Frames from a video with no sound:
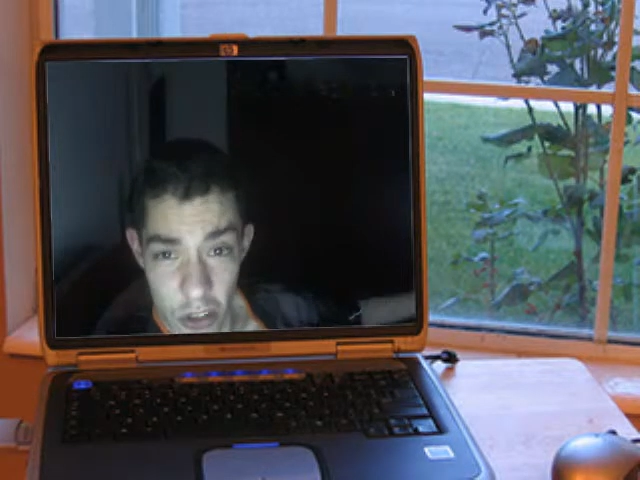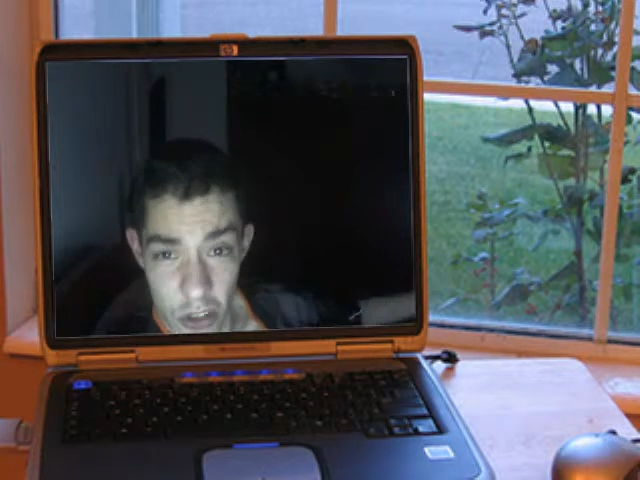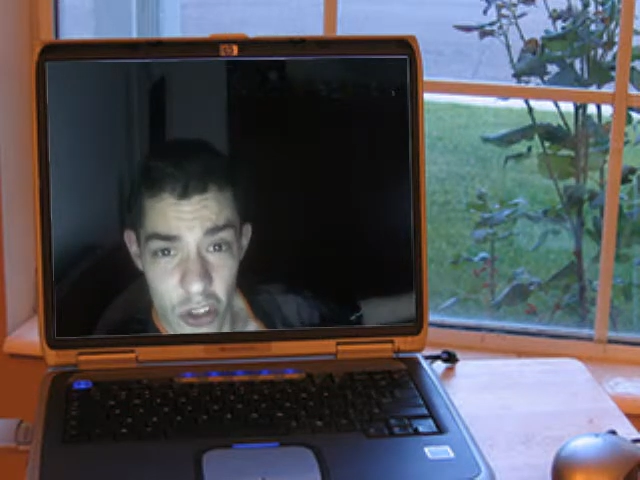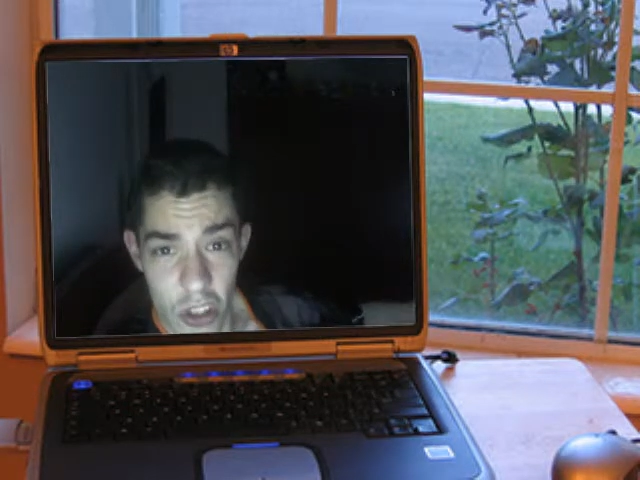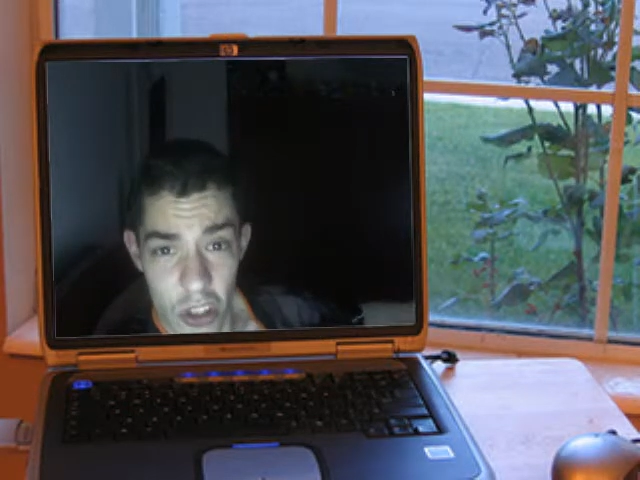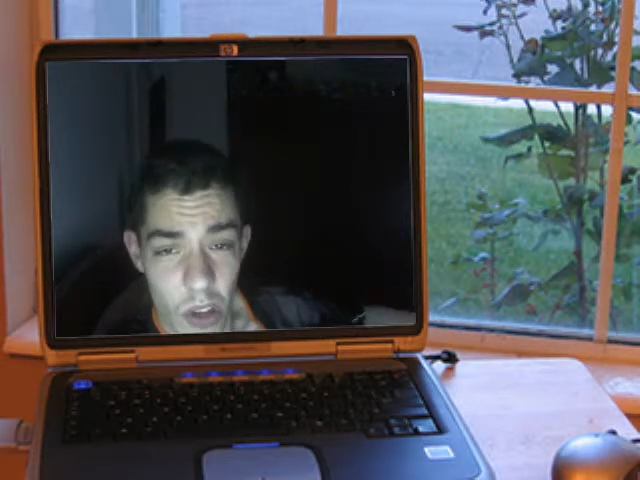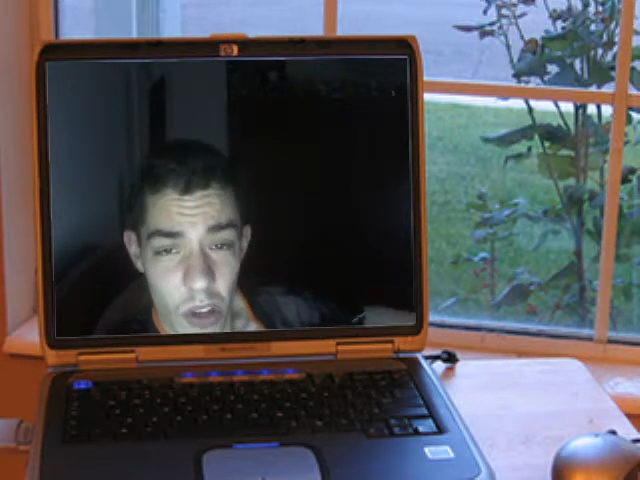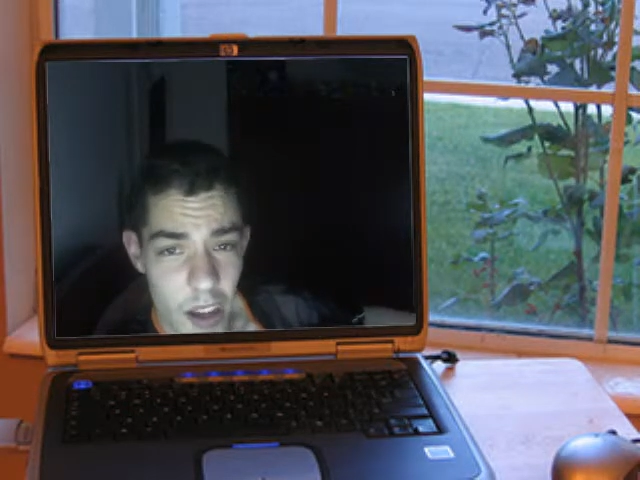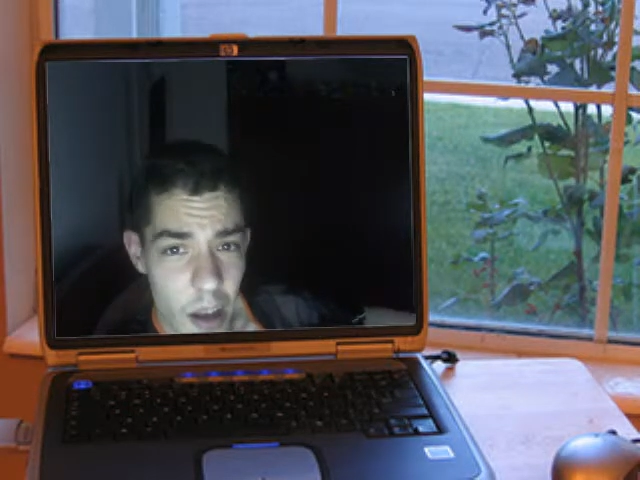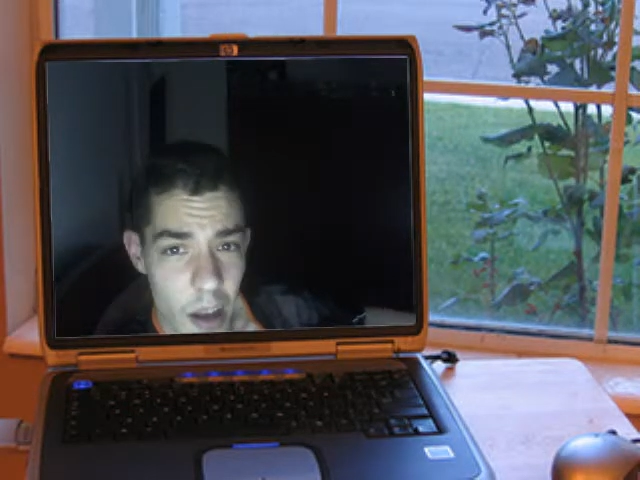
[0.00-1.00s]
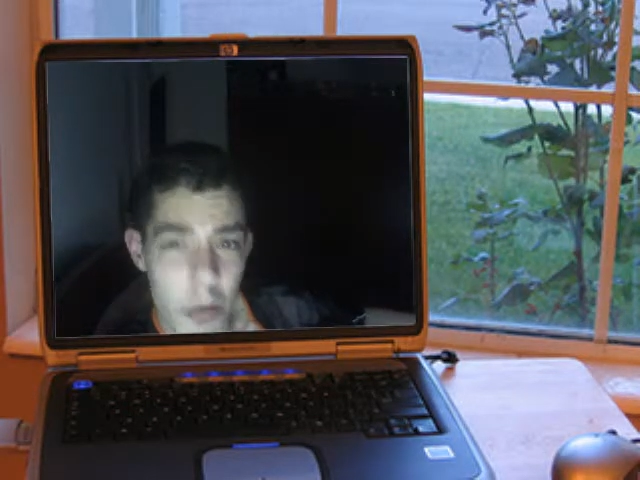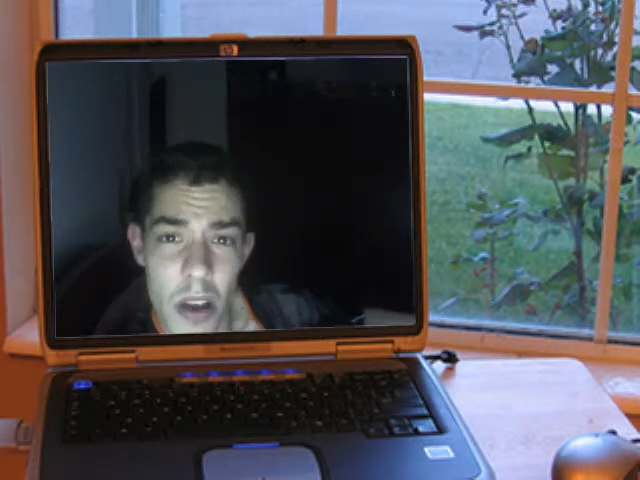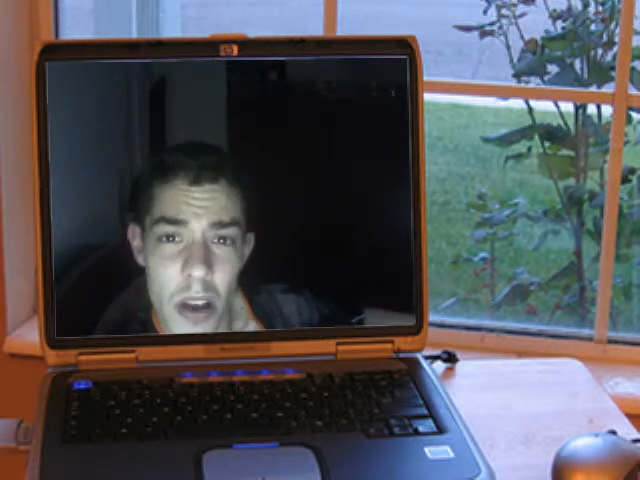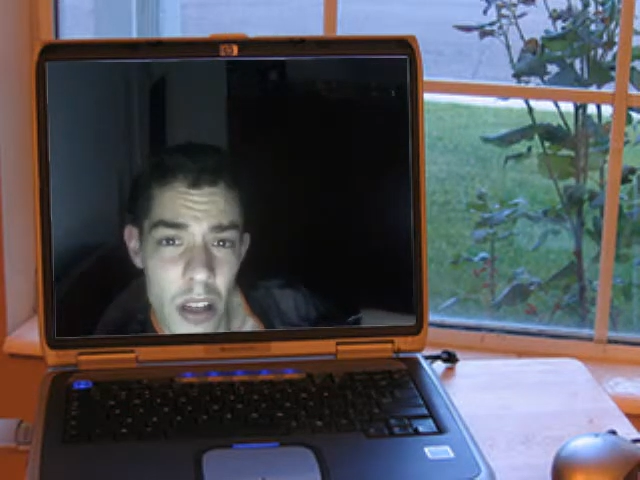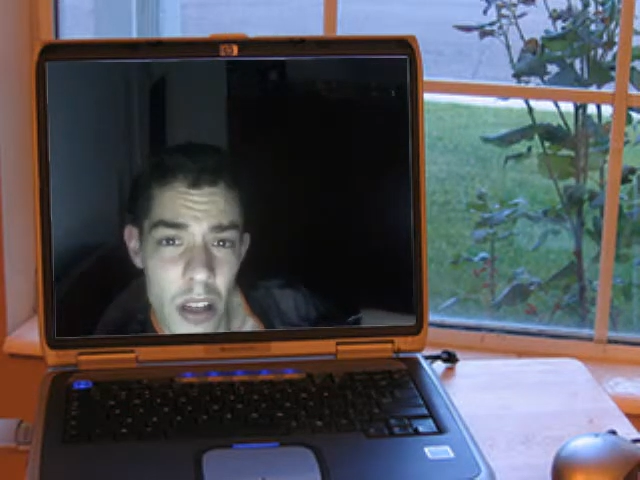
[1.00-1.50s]
you can look it up.
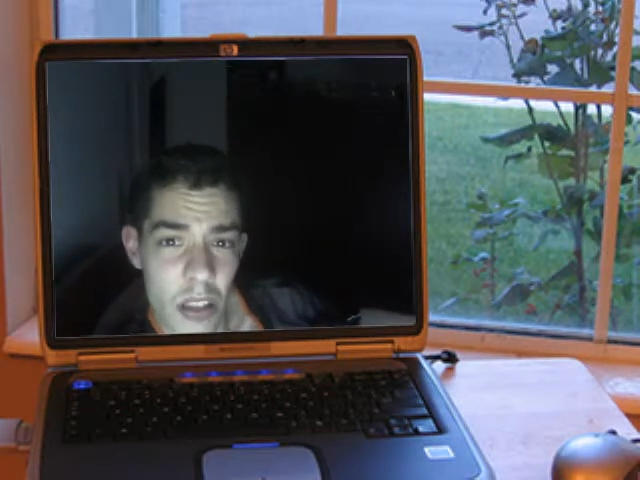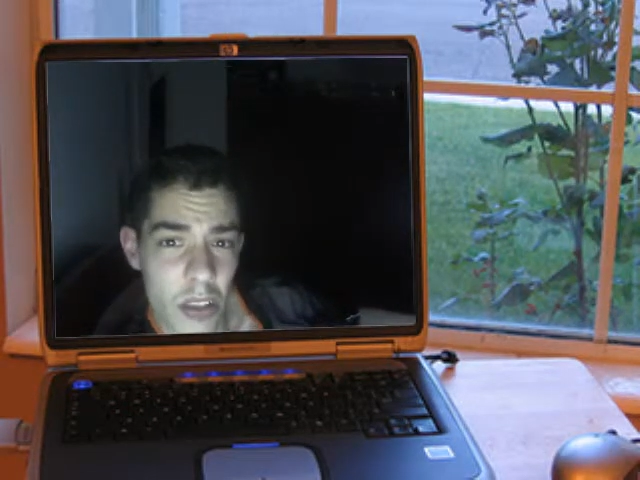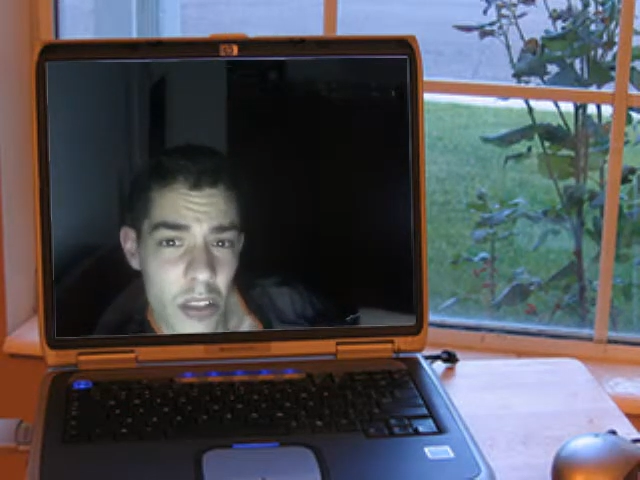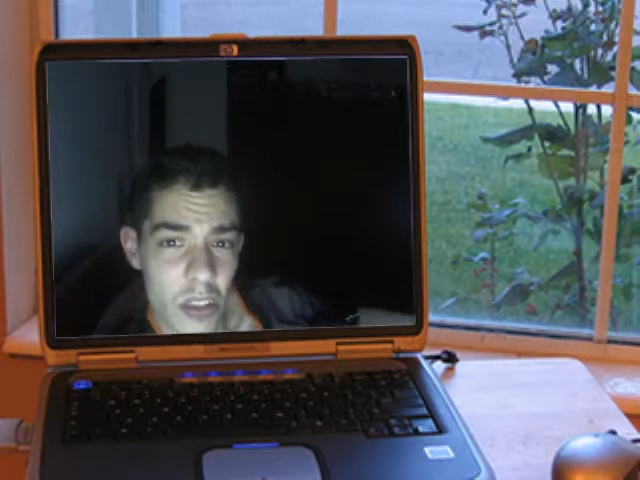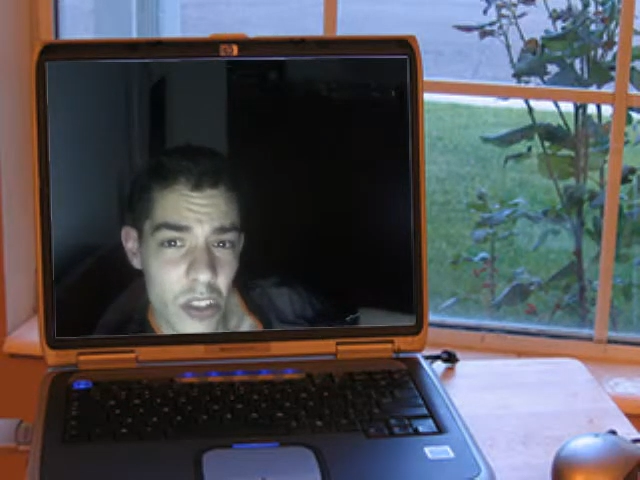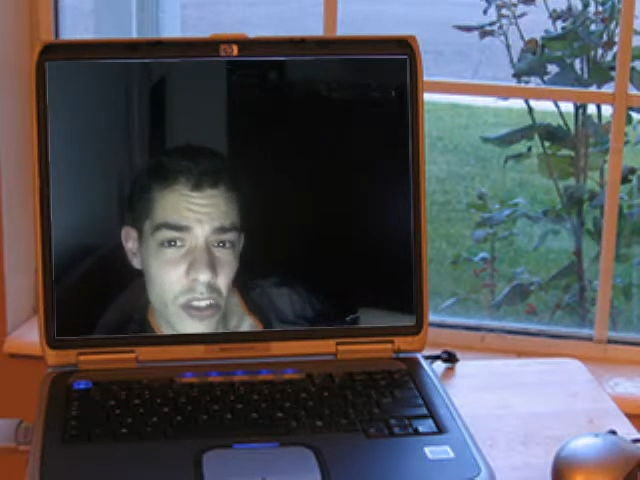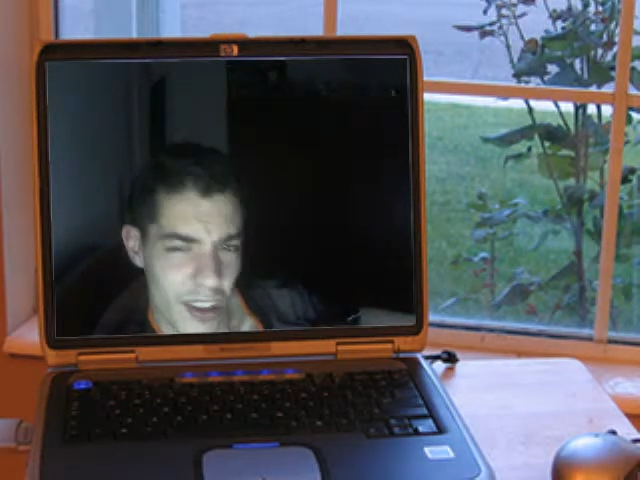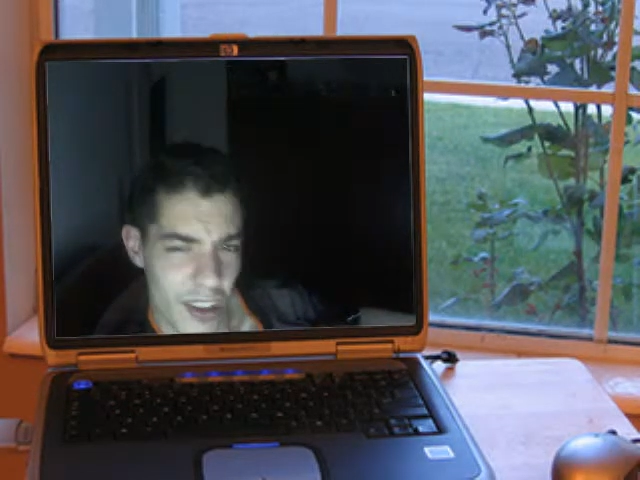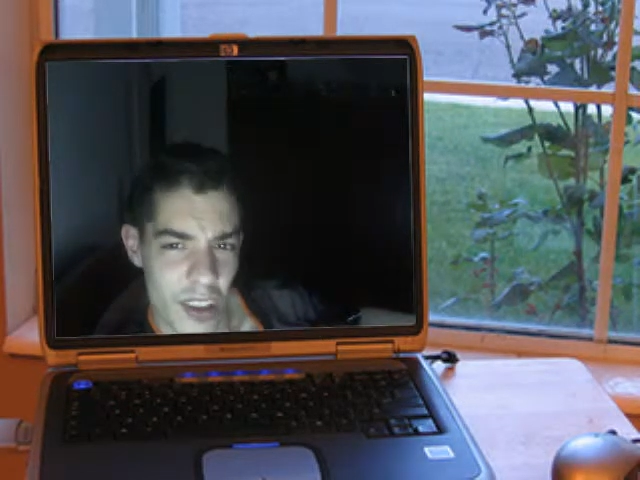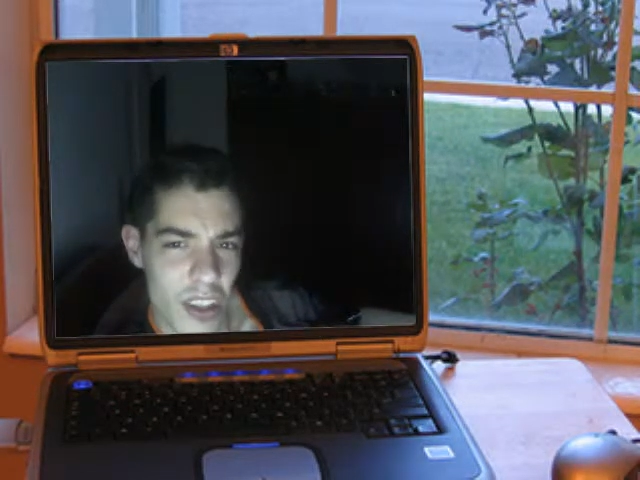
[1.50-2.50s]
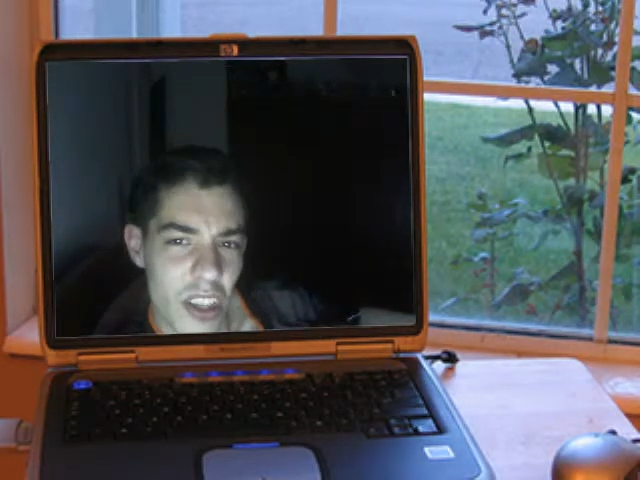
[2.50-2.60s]
You don't, you